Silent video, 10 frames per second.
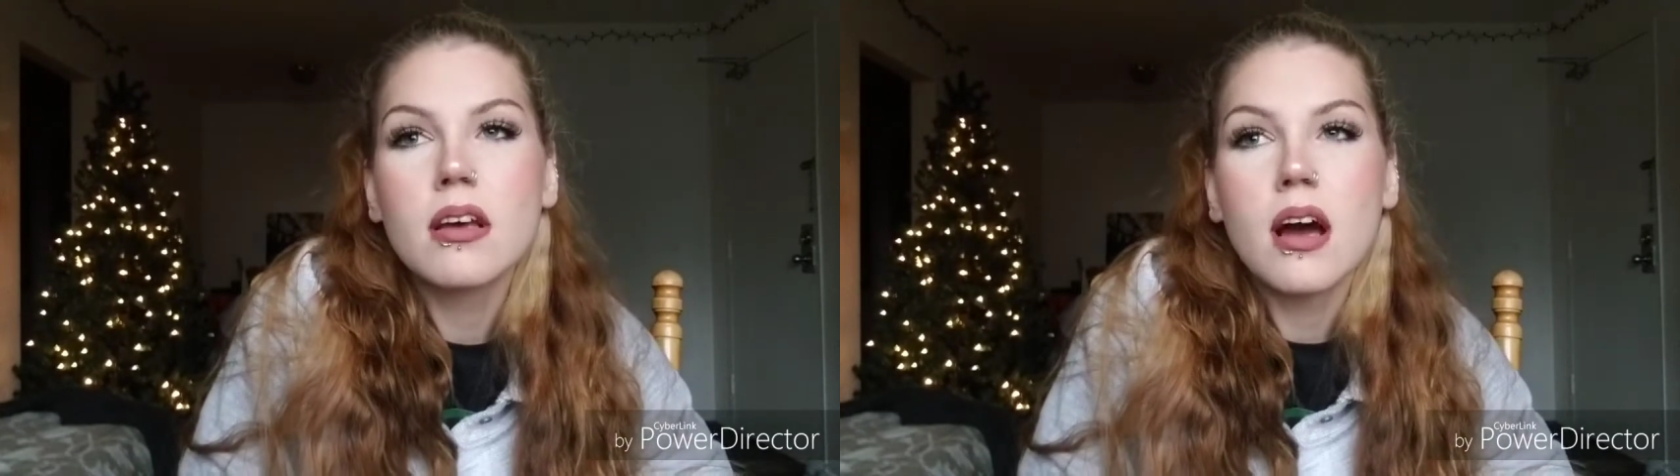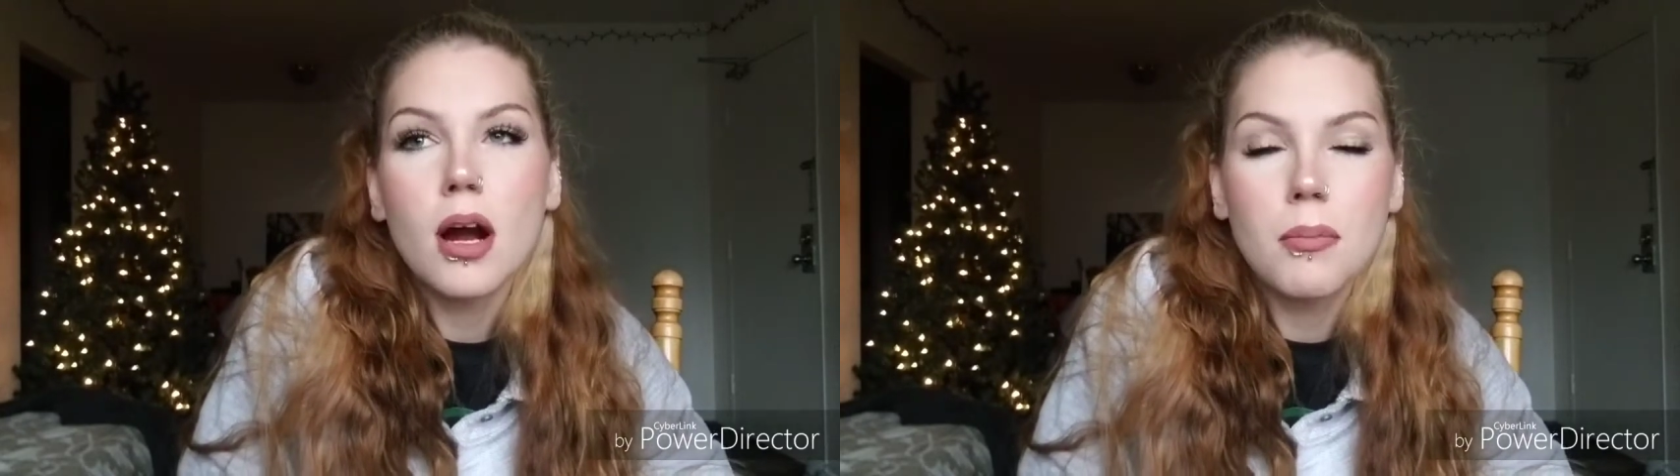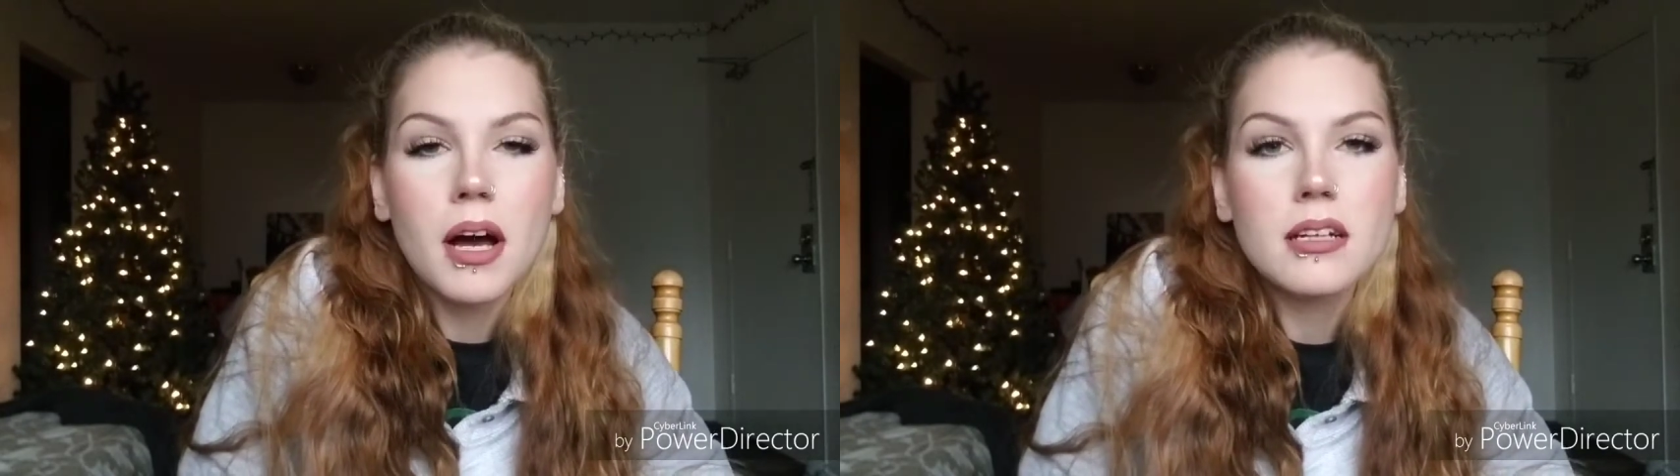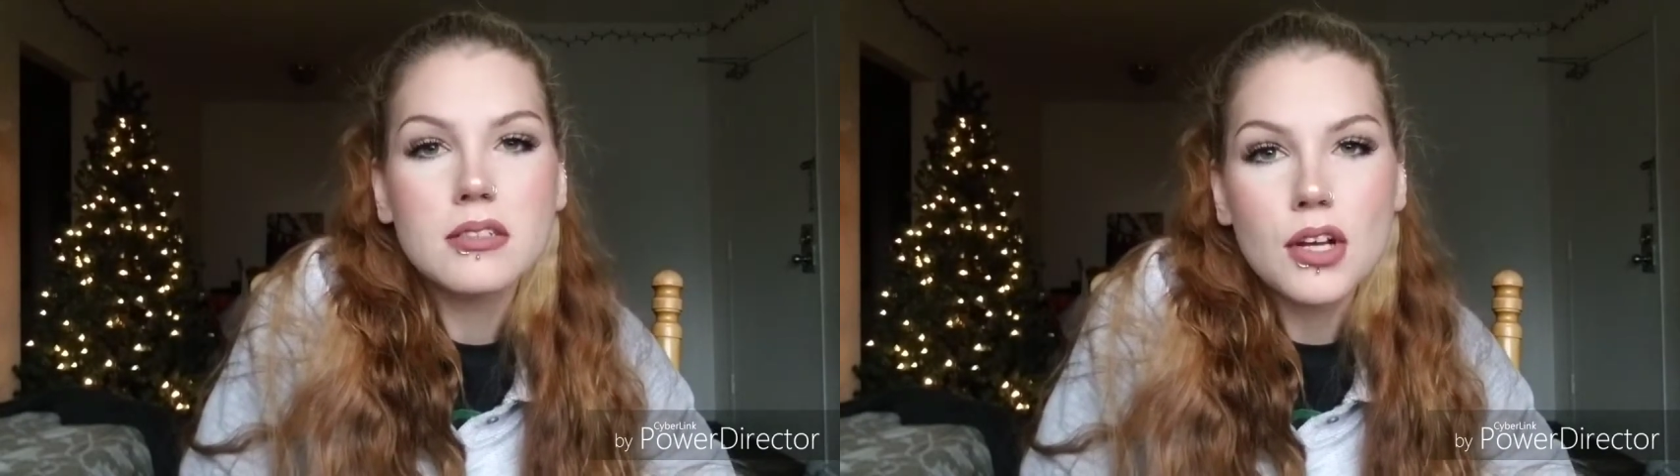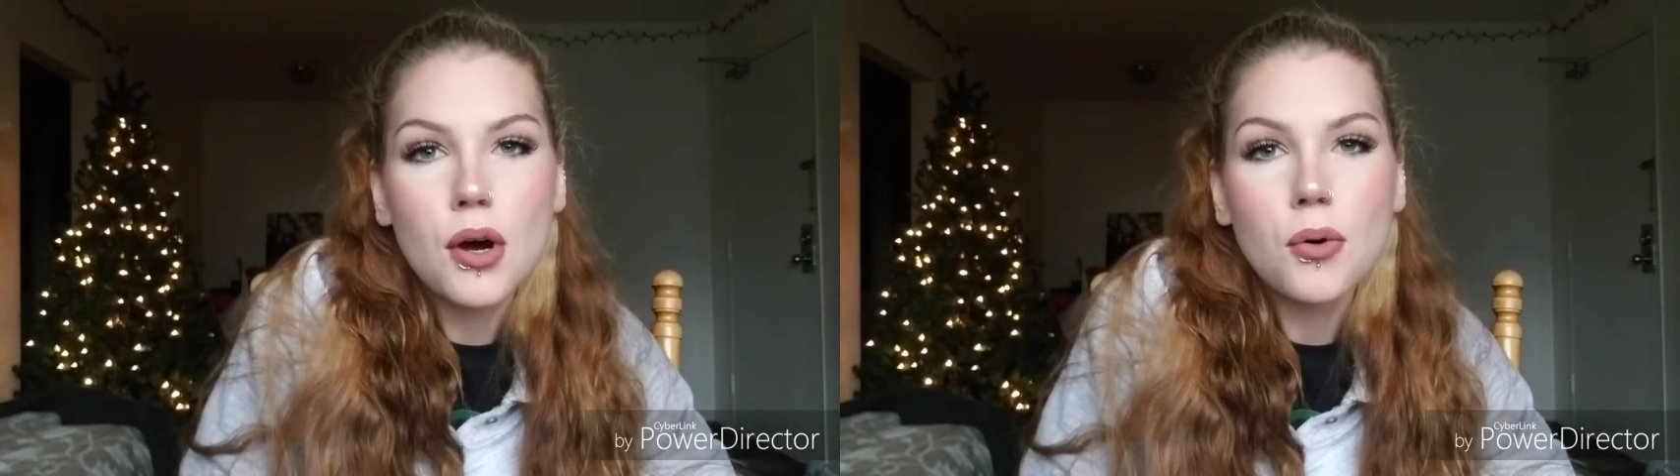Our bodies
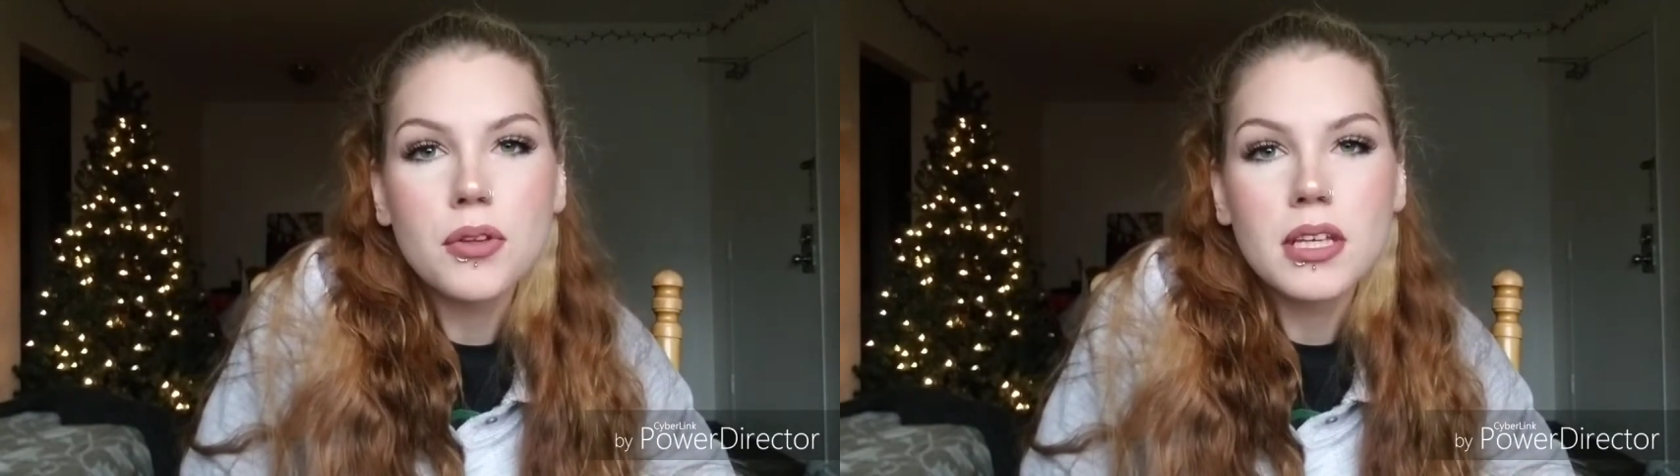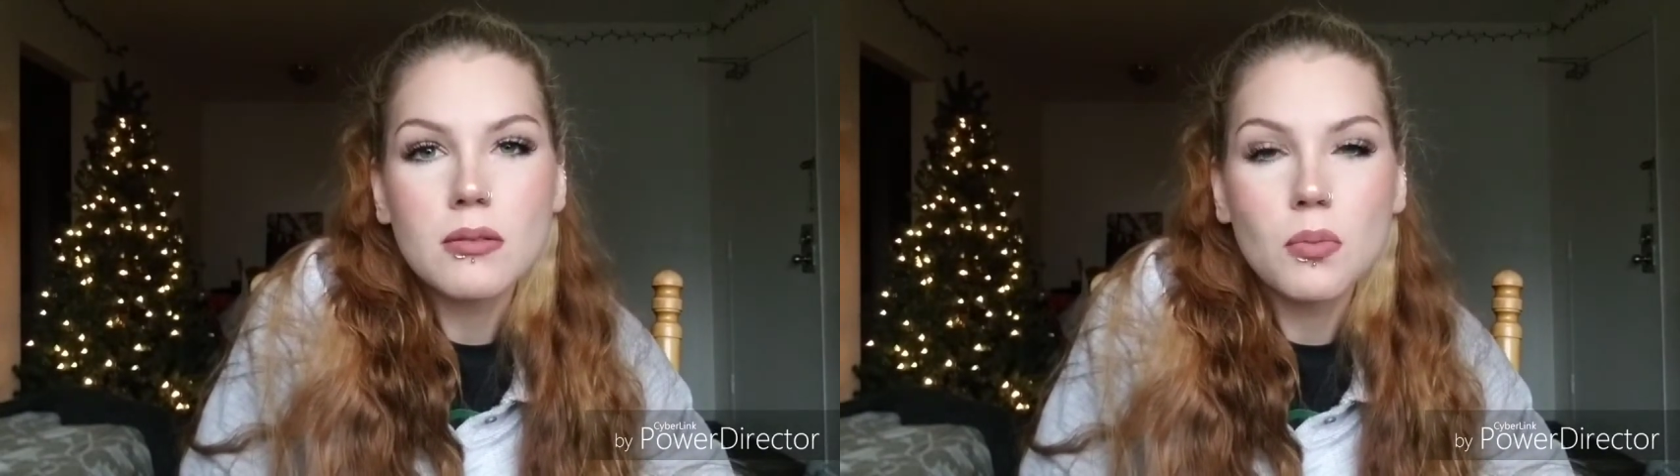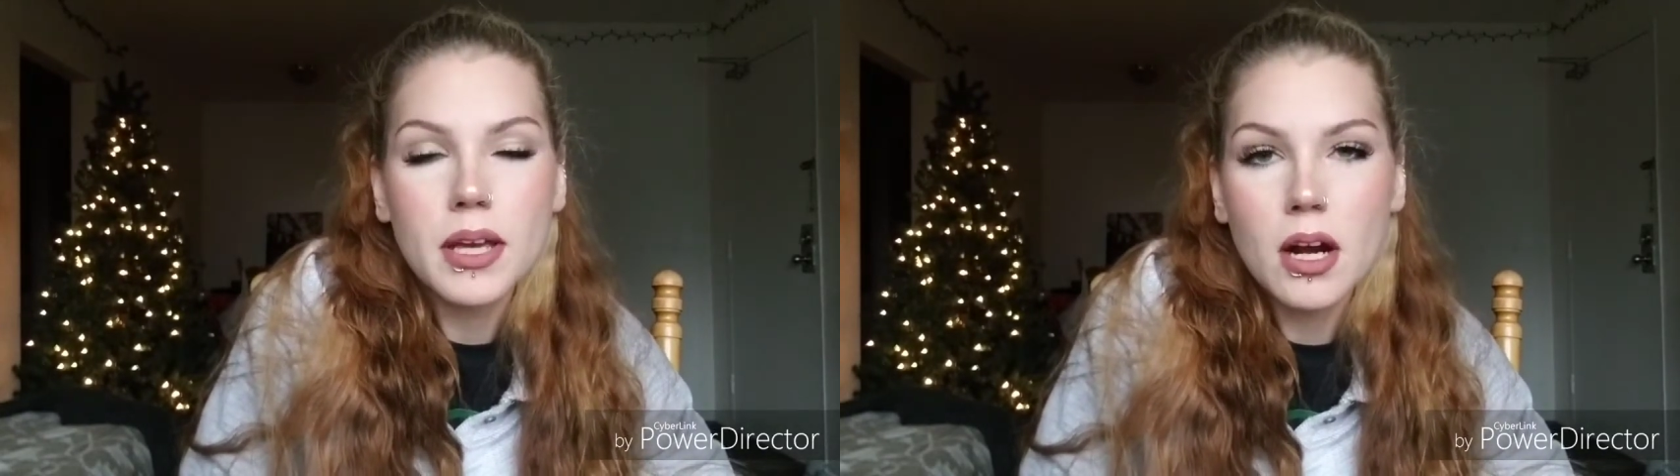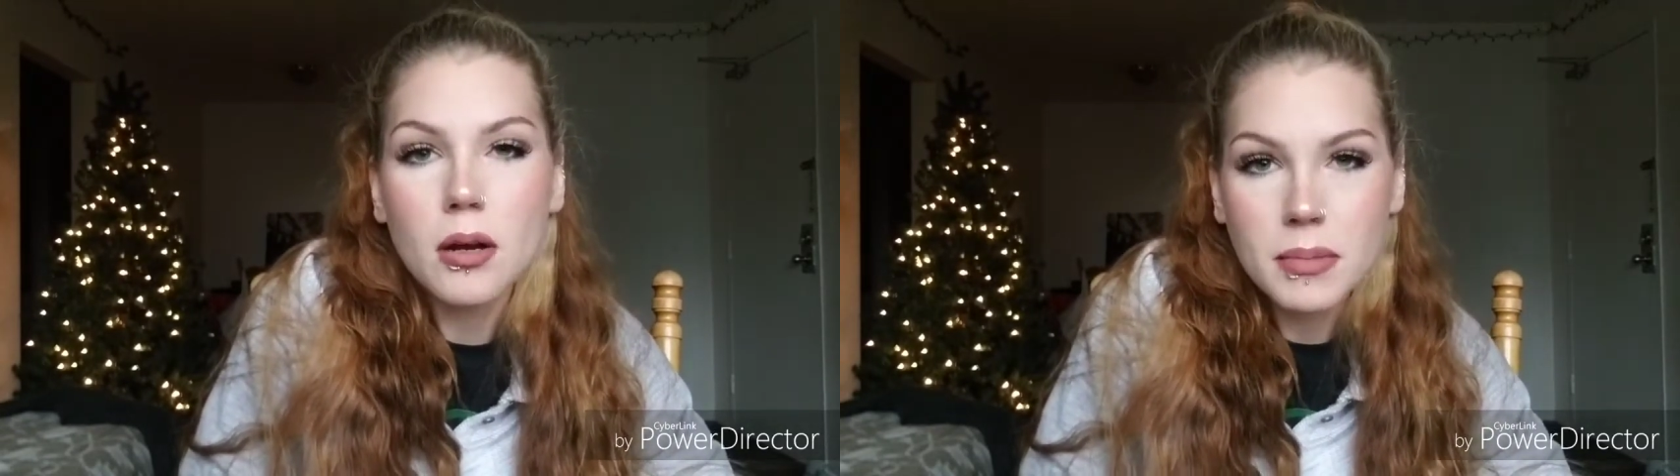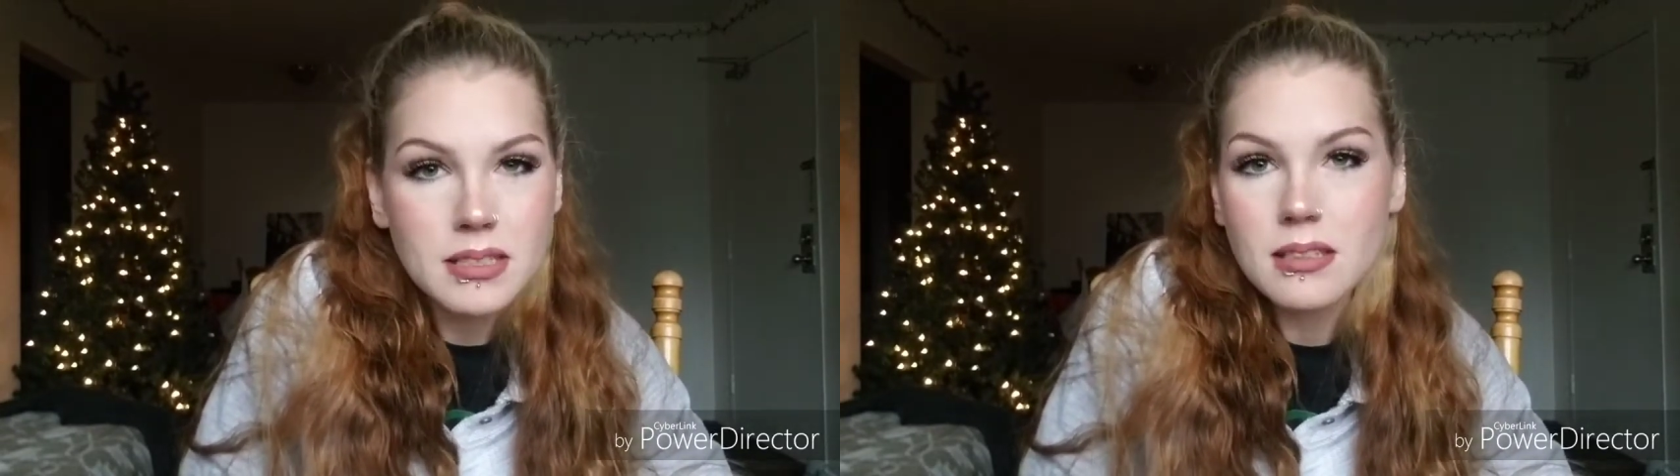know that we are
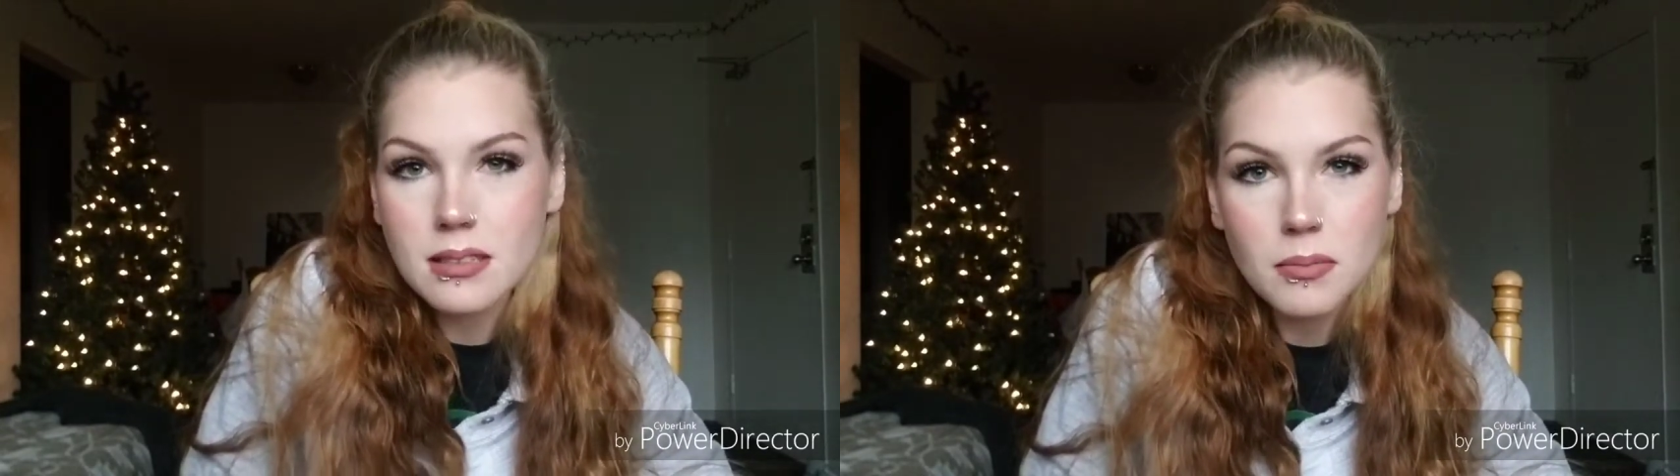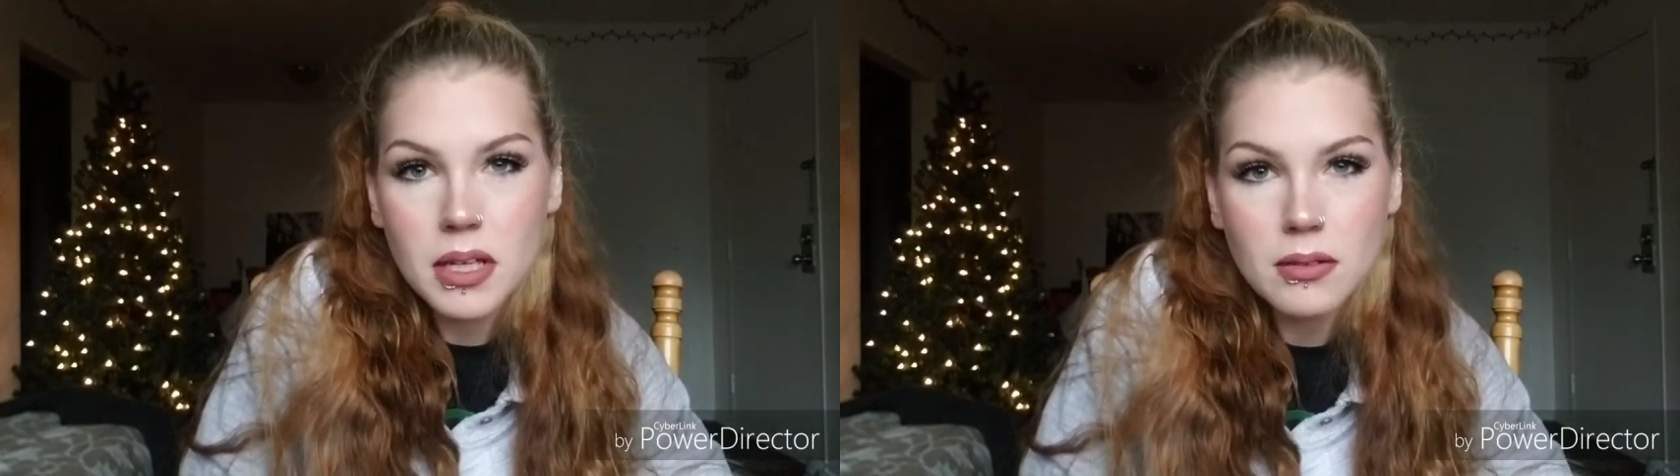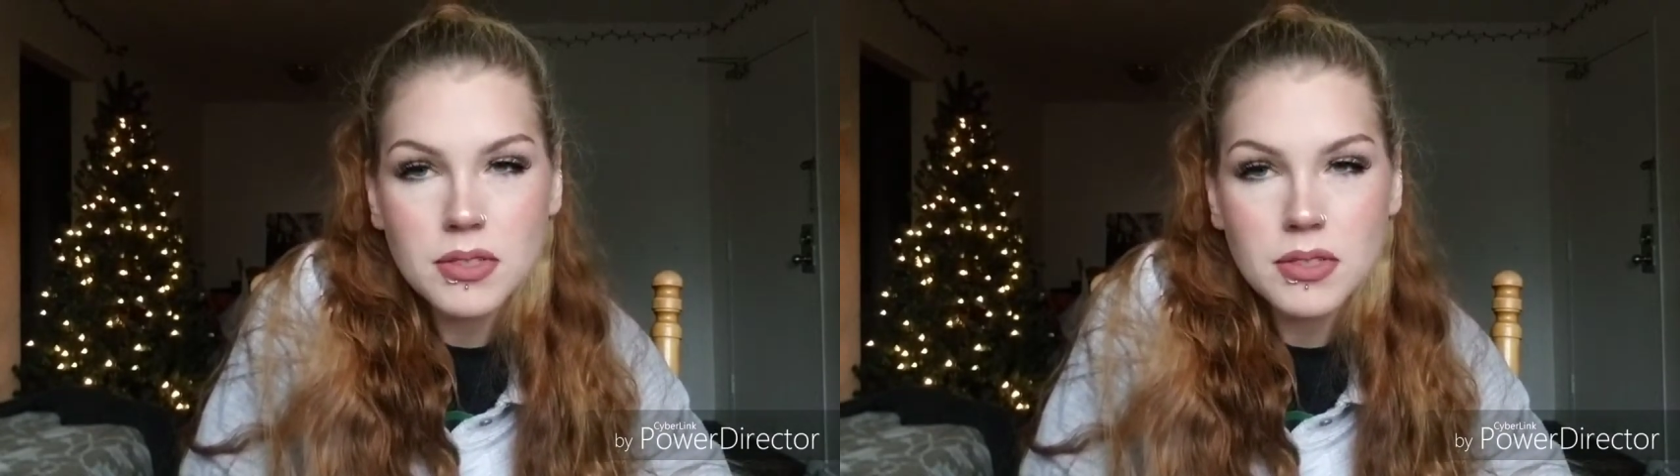missing something.